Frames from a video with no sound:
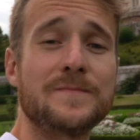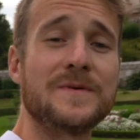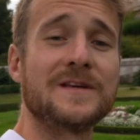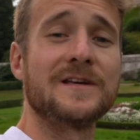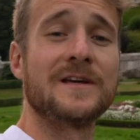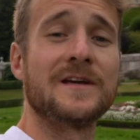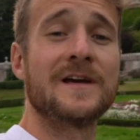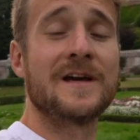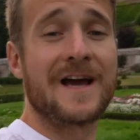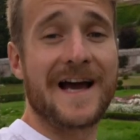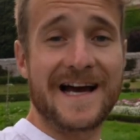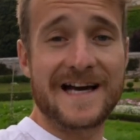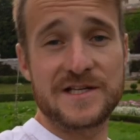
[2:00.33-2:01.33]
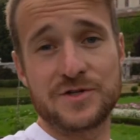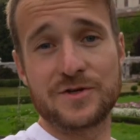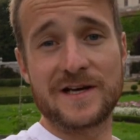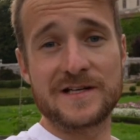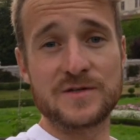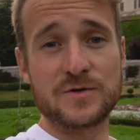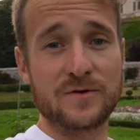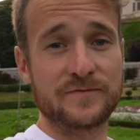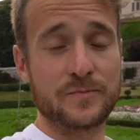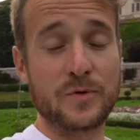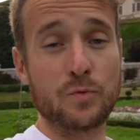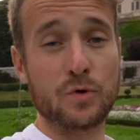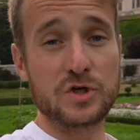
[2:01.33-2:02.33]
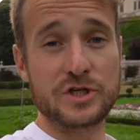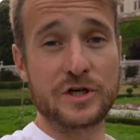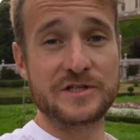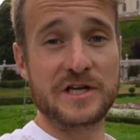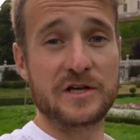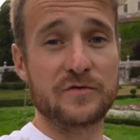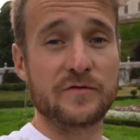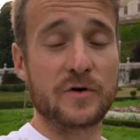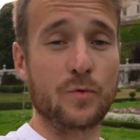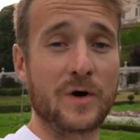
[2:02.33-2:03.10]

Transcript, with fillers: be, as you guys know if you've been watching our channel for a